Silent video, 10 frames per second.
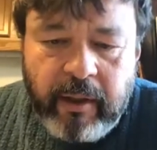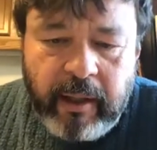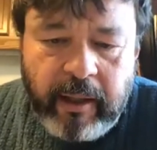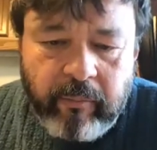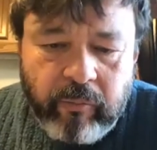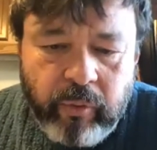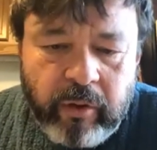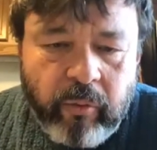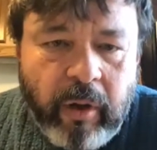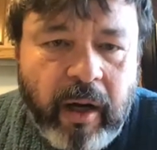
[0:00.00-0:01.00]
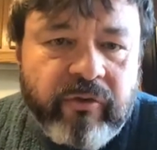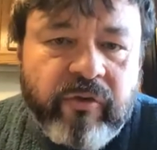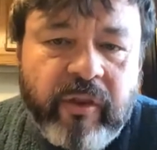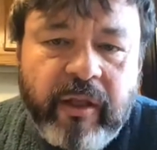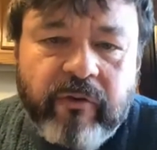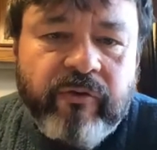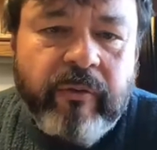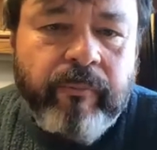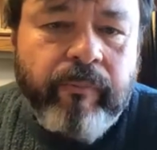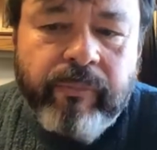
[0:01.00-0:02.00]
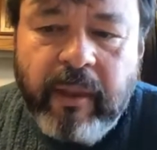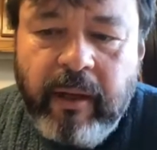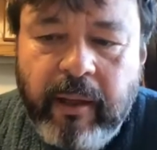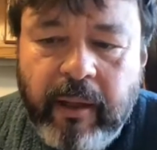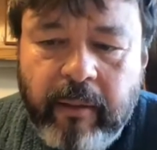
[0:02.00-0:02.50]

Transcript: um, will watch this. Um,